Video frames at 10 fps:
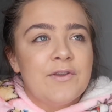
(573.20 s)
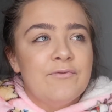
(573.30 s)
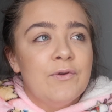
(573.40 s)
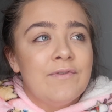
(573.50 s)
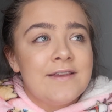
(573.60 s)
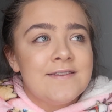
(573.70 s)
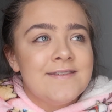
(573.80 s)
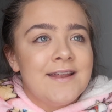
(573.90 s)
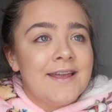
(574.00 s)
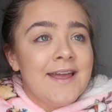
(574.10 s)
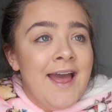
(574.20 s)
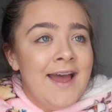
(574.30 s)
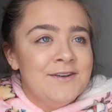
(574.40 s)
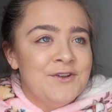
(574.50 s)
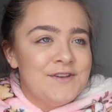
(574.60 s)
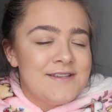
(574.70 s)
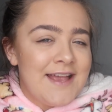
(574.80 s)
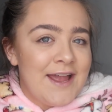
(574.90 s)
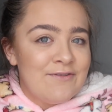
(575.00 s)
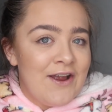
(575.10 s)
for reasons that I cannot
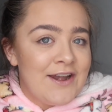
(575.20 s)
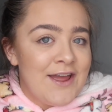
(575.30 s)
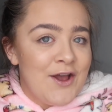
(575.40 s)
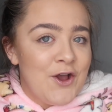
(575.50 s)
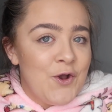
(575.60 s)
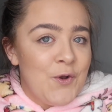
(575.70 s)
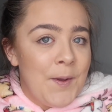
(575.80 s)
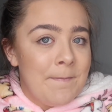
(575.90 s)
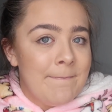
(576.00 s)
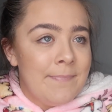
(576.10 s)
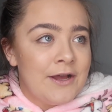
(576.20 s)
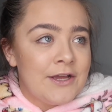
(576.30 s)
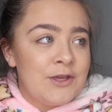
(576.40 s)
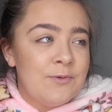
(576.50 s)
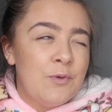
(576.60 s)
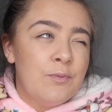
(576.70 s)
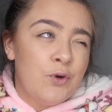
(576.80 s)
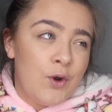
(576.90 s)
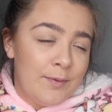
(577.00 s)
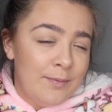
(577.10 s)
say right now, but you will
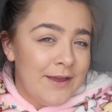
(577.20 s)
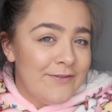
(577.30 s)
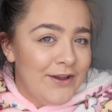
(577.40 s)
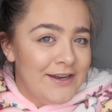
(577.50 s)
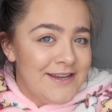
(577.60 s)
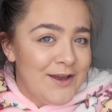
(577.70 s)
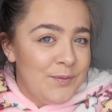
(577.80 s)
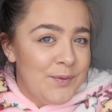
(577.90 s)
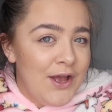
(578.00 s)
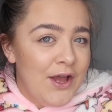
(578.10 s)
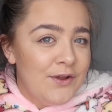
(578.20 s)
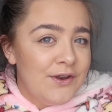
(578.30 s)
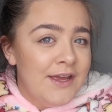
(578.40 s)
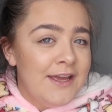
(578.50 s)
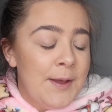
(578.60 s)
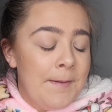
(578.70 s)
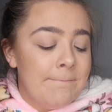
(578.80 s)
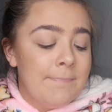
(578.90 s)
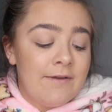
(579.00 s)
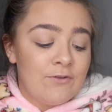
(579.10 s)
probably find out about.
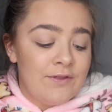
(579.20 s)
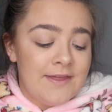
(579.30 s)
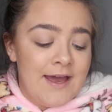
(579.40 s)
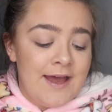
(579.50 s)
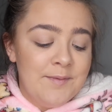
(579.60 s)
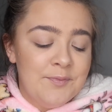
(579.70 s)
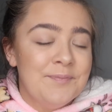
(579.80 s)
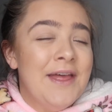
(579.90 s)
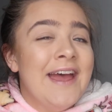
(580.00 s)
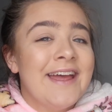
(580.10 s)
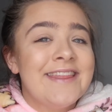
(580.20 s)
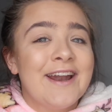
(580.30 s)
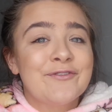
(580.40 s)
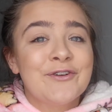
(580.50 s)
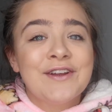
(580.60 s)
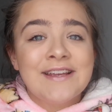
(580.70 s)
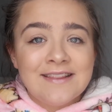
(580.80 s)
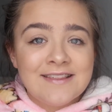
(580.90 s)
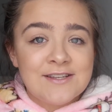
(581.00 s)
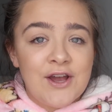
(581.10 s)
But I've got the app. And then I've got In
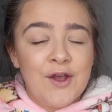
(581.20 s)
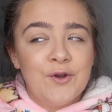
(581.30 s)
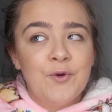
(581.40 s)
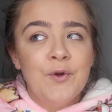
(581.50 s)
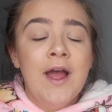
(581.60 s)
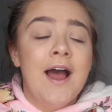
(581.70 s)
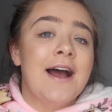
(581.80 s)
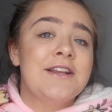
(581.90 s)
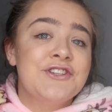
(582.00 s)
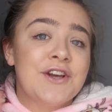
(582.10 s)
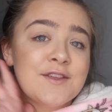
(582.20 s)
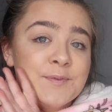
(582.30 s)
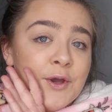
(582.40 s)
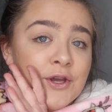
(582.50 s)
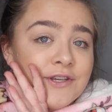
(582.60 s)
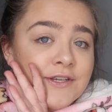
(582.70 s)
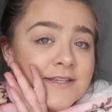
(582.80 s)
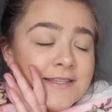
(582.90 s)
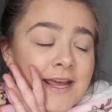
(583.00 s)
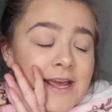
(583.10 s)
The Style. I just
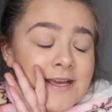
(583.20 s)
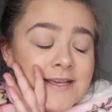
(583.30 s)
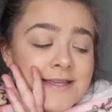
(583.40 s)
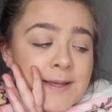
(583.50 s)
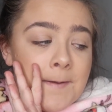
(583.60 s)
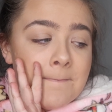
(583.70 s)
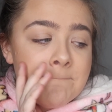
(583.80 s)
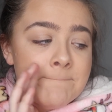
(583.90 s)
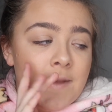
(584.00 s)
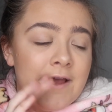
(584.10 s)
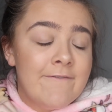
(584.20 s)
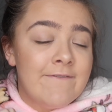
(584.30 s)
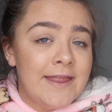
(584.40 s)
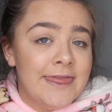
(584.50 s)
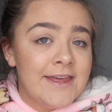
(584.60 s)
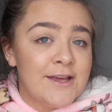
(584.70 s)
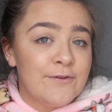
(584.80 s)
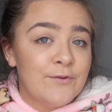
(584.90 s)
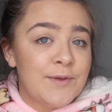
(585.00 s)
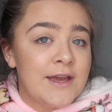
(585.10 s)
purchased some fun
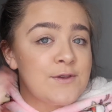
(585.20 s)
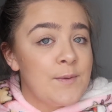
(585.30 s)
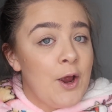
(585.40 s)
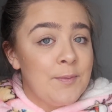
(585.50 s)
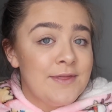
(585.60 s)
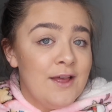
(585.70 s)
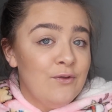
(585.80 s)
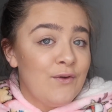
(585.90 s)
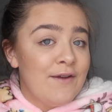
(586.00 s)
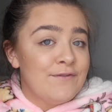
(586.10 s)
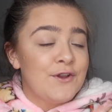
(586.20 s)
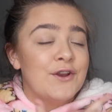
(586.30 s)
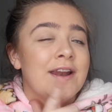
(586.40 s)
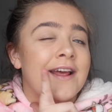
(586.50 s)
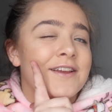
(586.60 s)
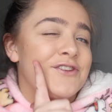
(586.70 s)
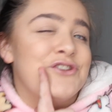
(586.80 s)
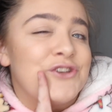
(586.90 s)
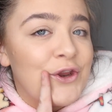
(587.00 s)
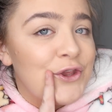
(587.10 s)
things from there, so I'm hoping they'll arrive soon and I can
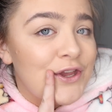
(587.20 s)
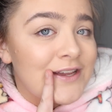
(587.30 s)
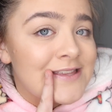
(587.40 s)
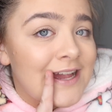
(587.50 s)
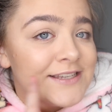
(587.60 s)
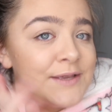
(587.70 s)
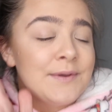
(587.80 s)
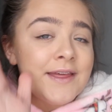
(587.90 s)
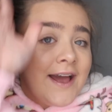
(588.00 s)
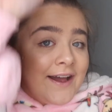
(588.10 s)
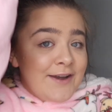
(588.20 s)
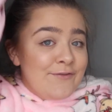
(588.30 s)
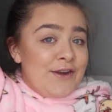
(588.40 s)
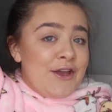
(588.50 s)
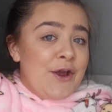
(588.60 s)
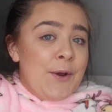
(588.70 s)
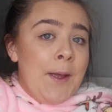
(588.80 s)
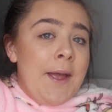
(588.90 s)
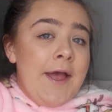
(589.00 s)
show you exactly what they are in a video.